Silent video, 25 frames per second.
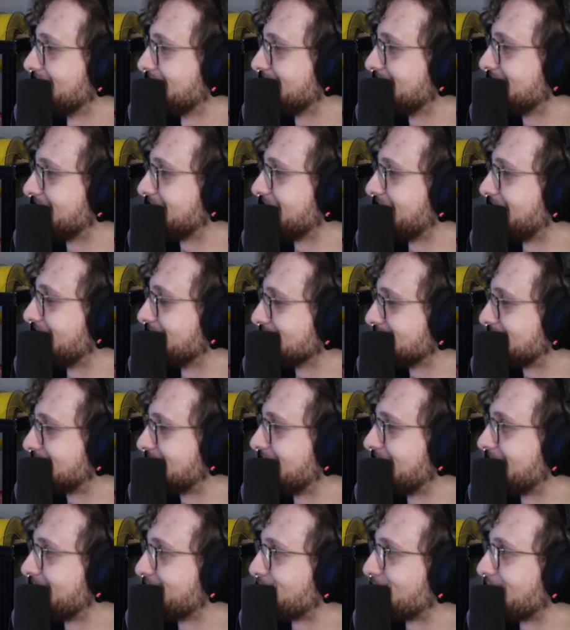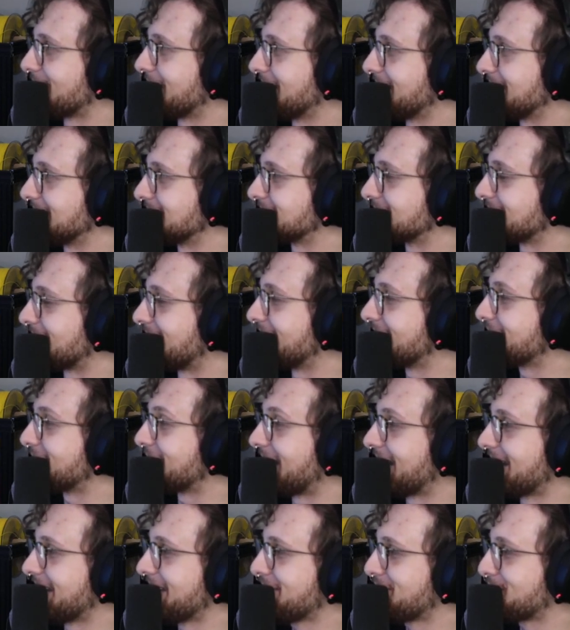the LTA patch. I
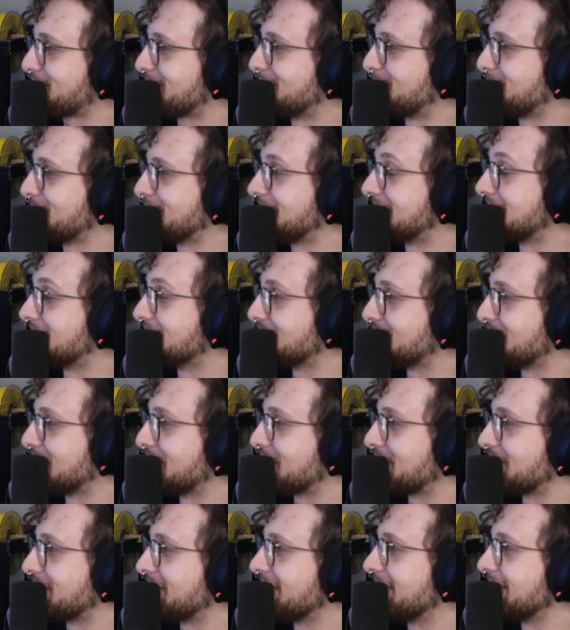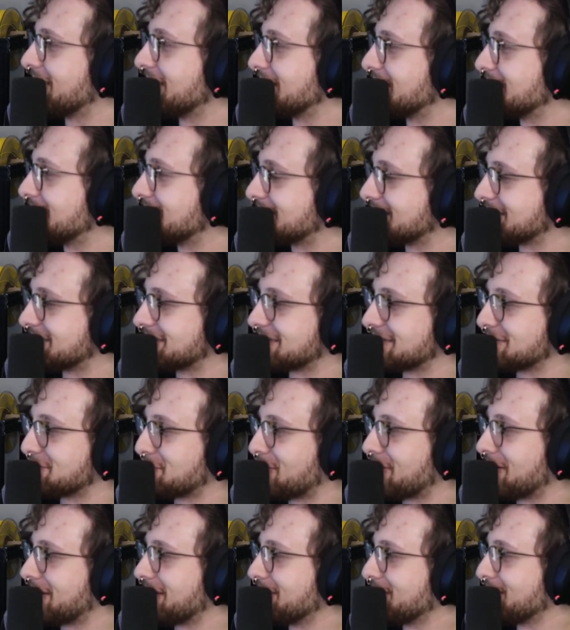have to plead the fifth here. This isn't
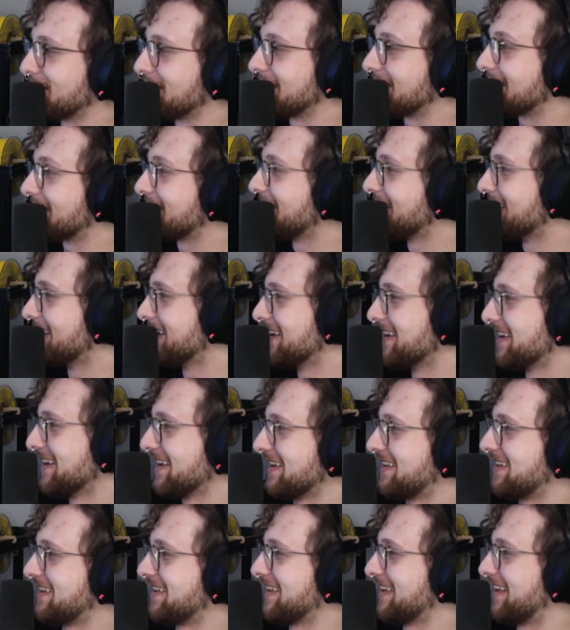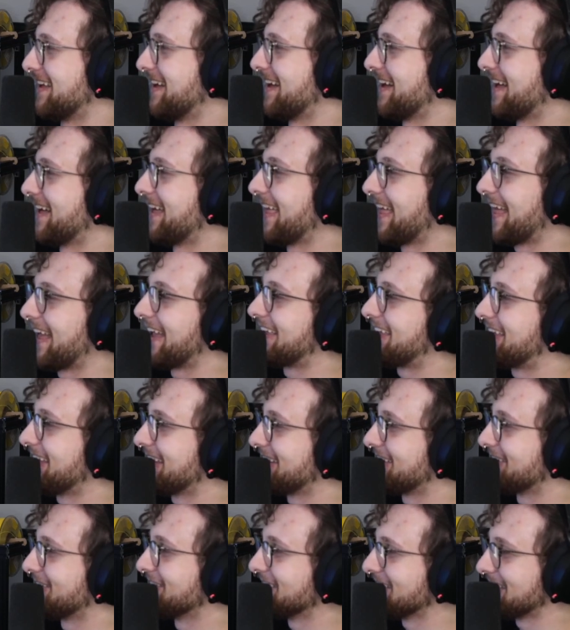my like. I can
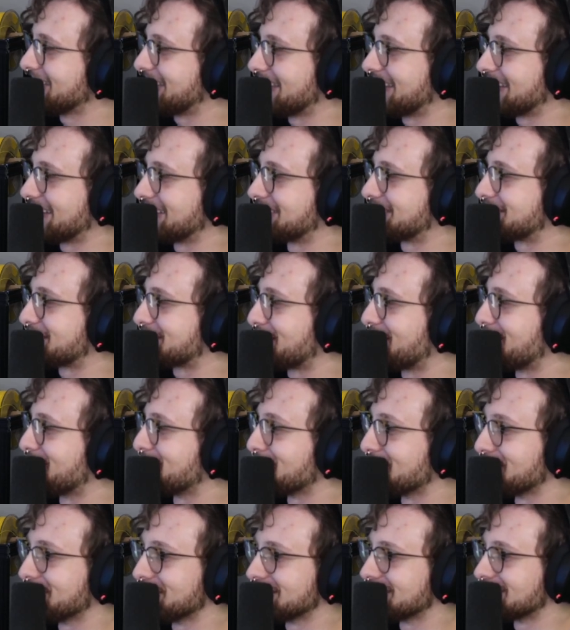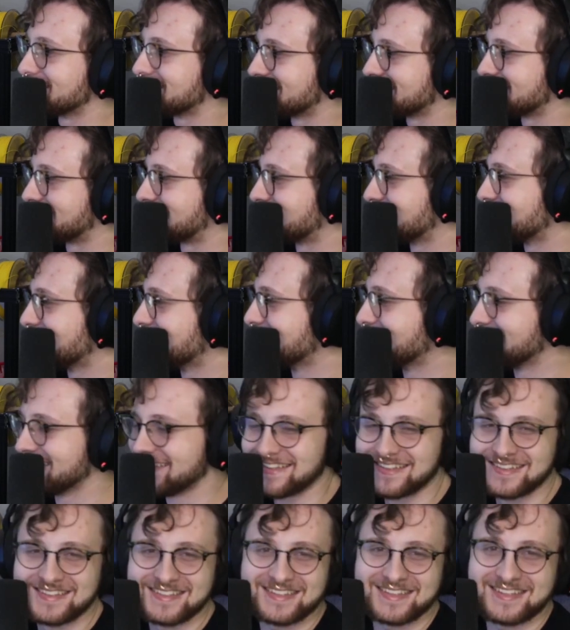only get in trouble. This is
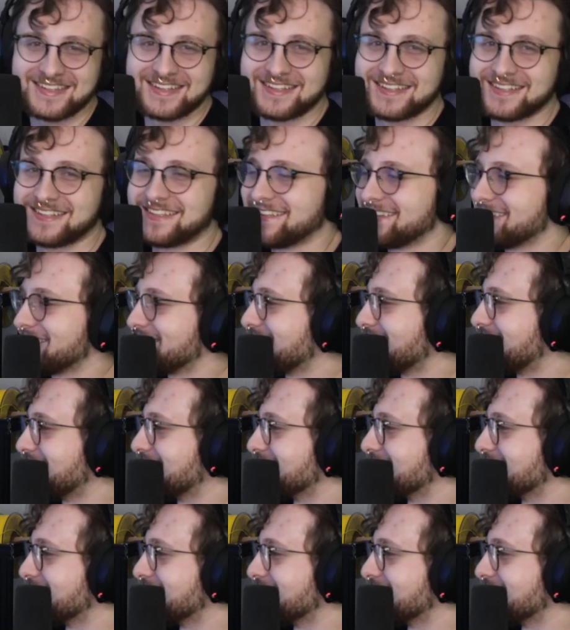a real